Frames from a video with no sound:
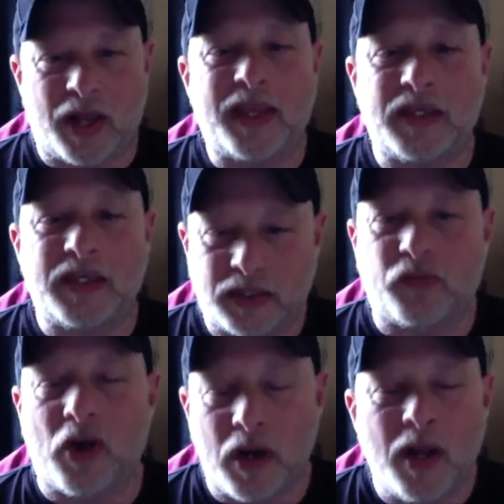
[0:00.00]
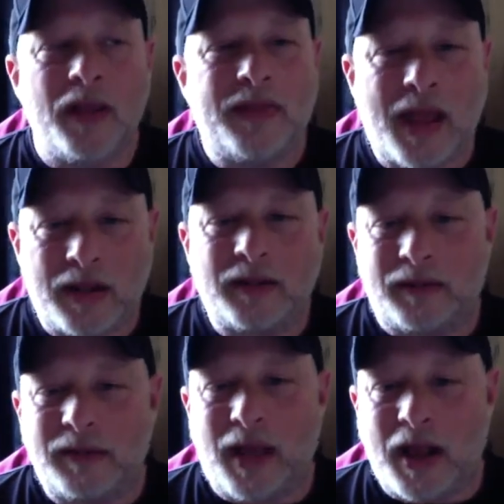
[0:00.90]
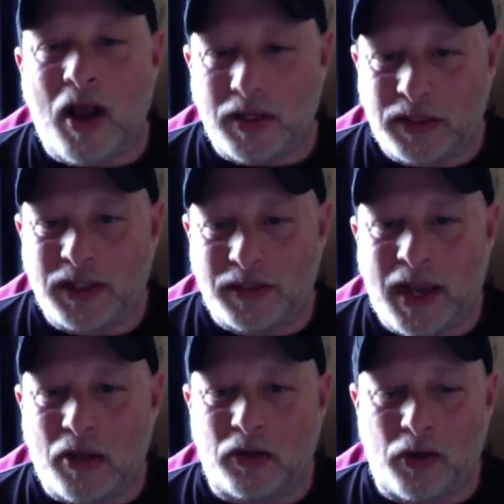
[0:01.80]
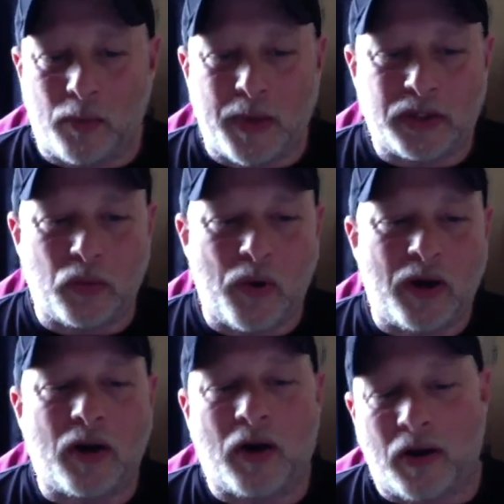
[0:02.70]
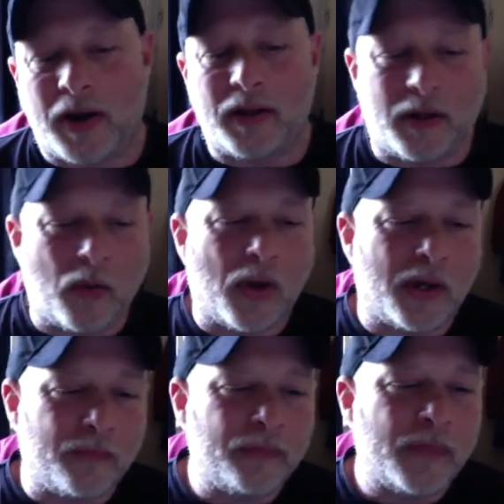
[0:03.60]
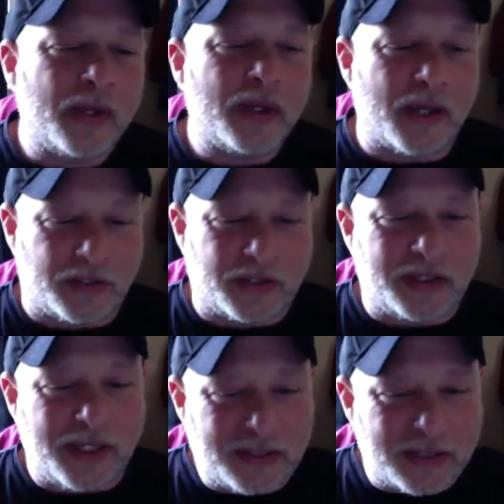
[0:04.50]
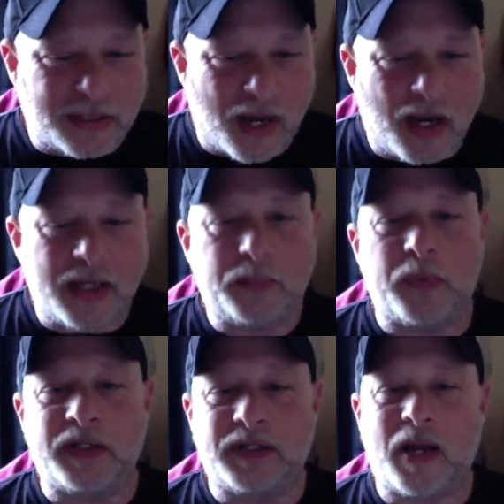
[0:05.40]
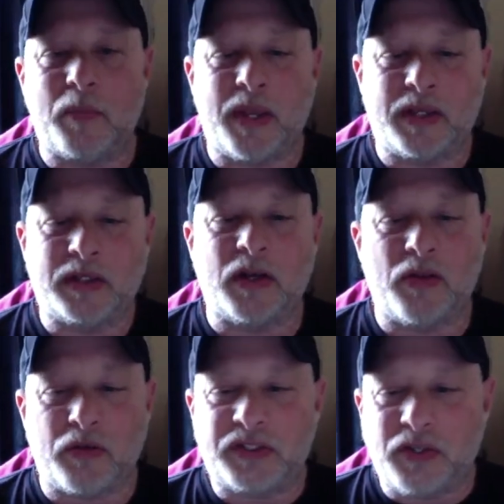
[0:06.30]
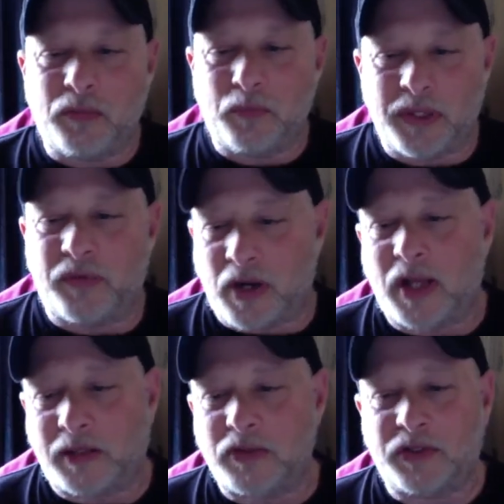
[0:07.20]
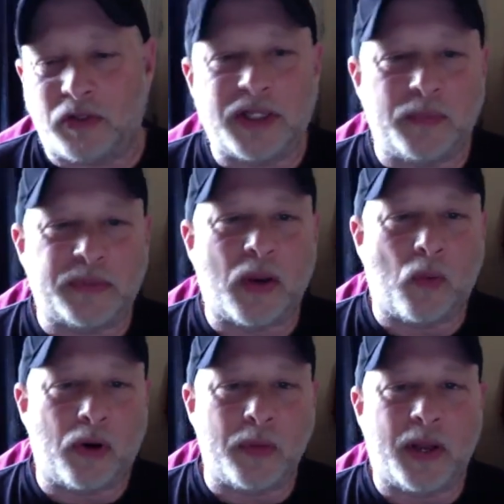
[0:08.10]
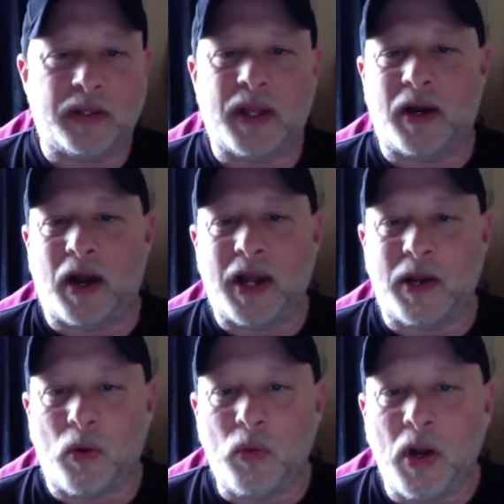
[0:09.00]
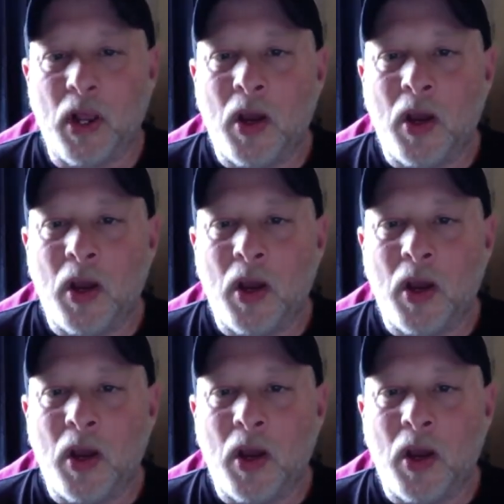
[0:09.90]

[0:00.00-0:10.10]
I think he's 6 foot. That cuts it down a little bit to where, all right, you know what? It's a decent size, but it's not a big, there are still, believe it or not, there are still teams that worry about that. I don't.